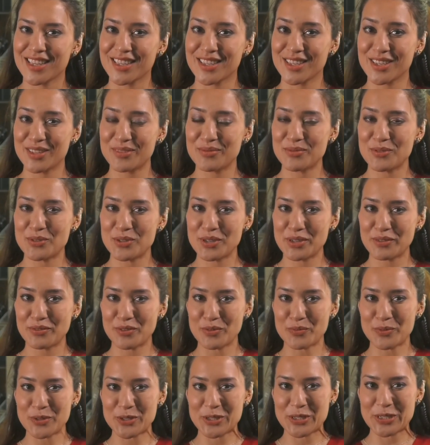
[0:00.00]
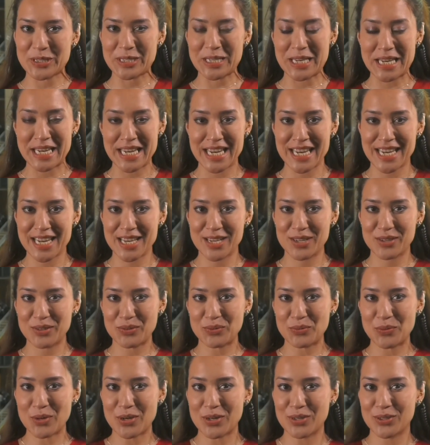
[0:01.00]
Good morning from Brussels, Janina.
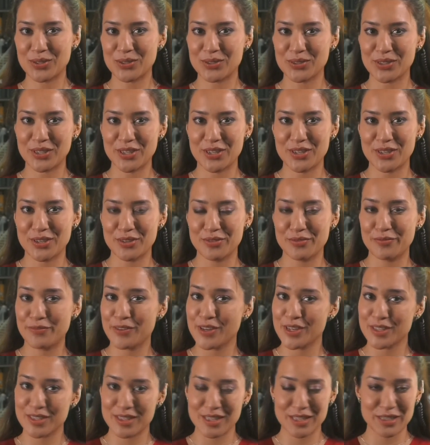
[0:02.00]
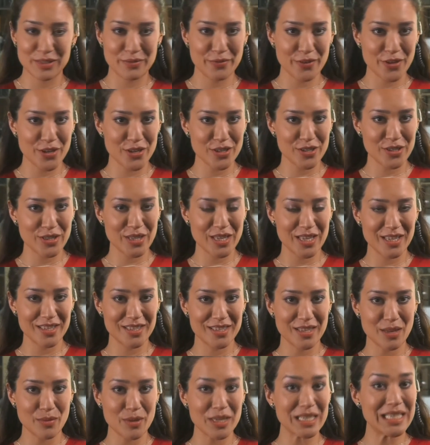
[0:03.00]
Well, you know, first things first, the
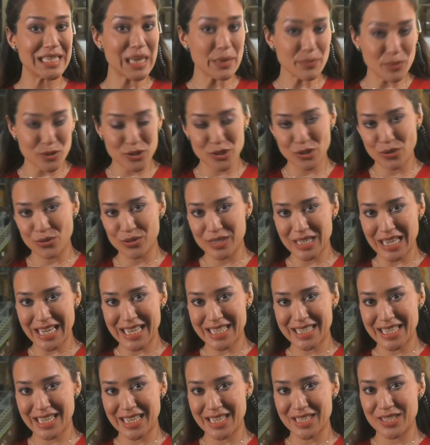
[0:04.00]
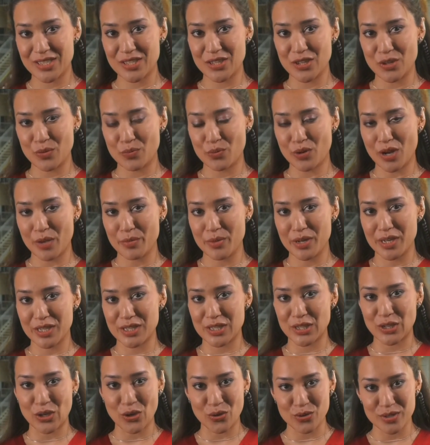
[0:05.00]
summit debutante Italy's new Prime
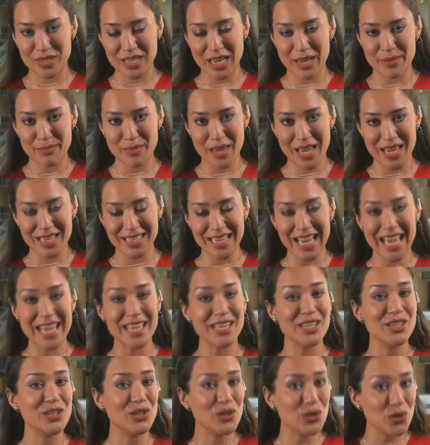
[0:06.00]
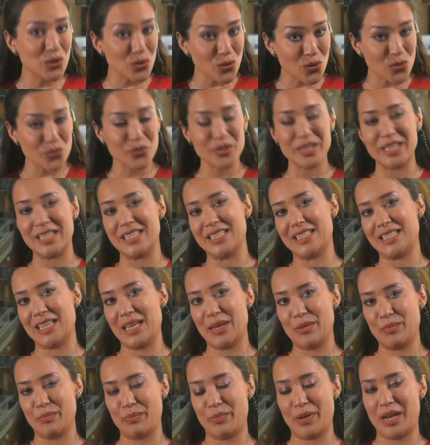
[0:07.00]
Minister Conte made a glorious
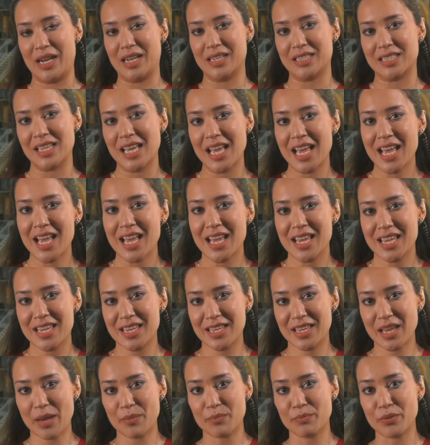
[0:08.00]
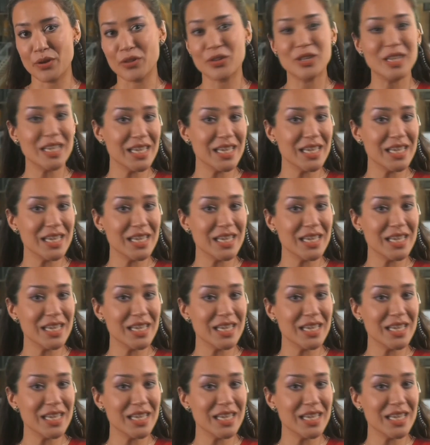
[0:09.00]
impact he kept both